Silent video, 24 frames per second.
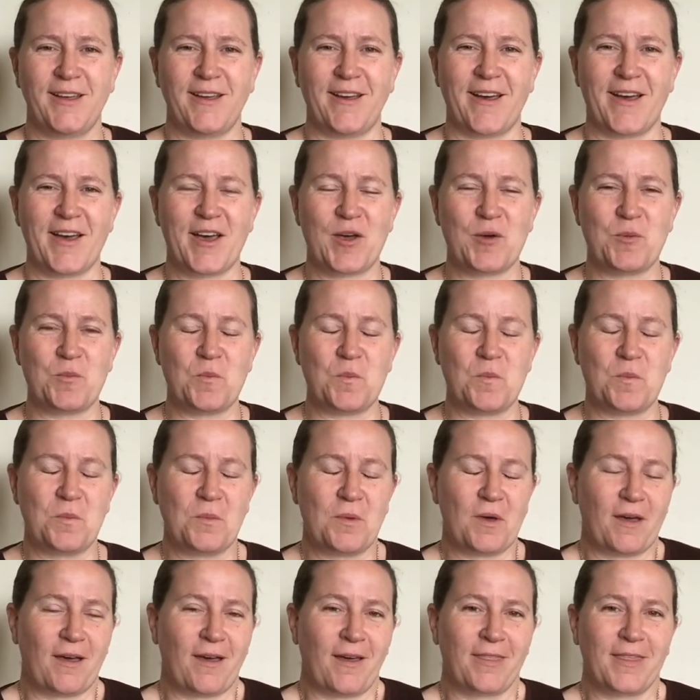
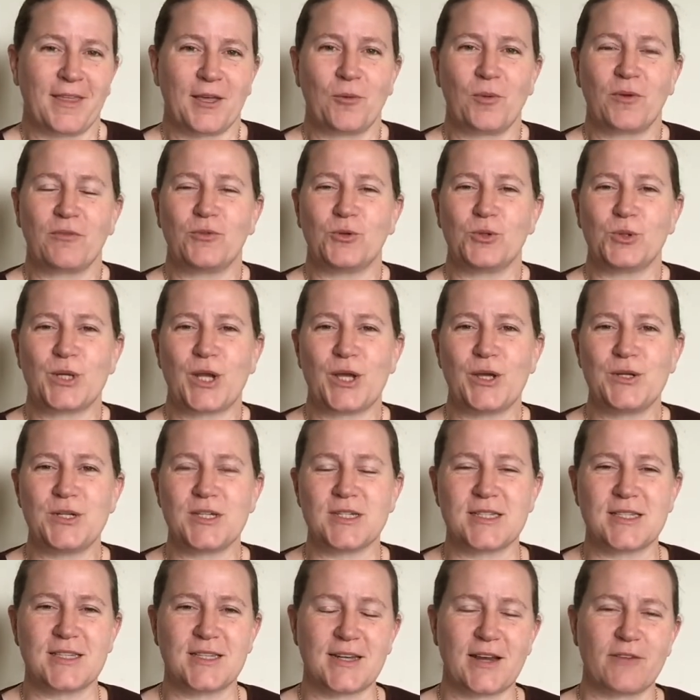I think we've all
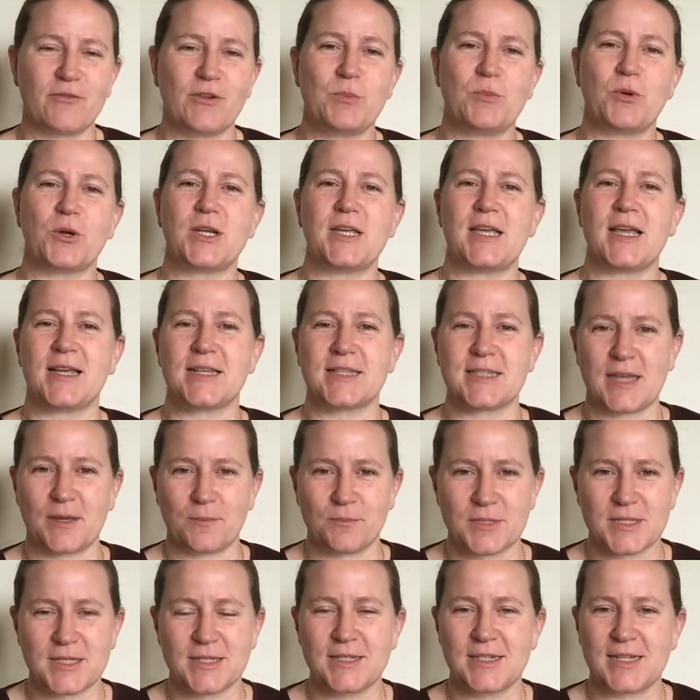noticed that everybody has
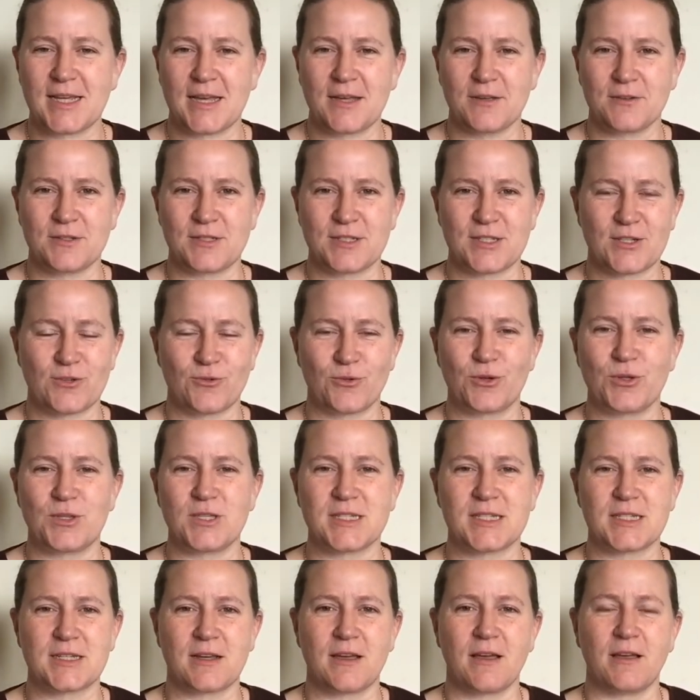ups and downs through
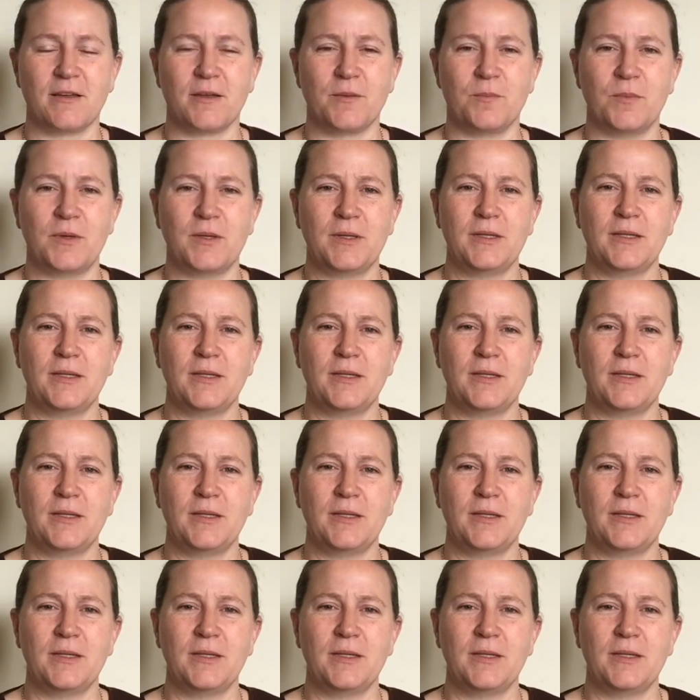this time.